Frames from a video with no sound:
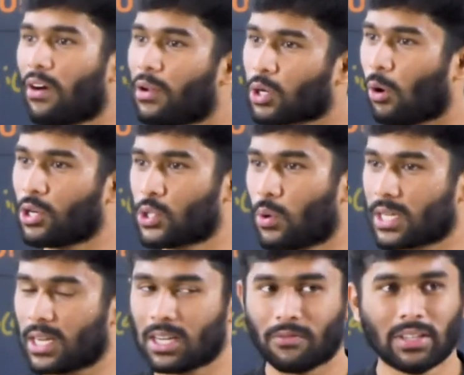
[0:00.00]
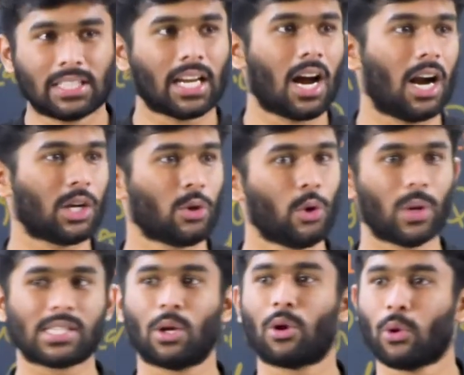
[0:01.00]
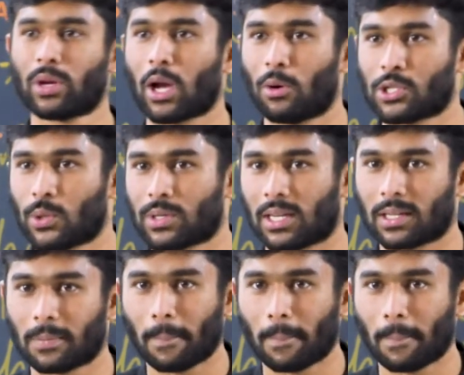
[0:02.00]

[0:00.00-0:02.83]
our constitution with regard to USA or UK constitution?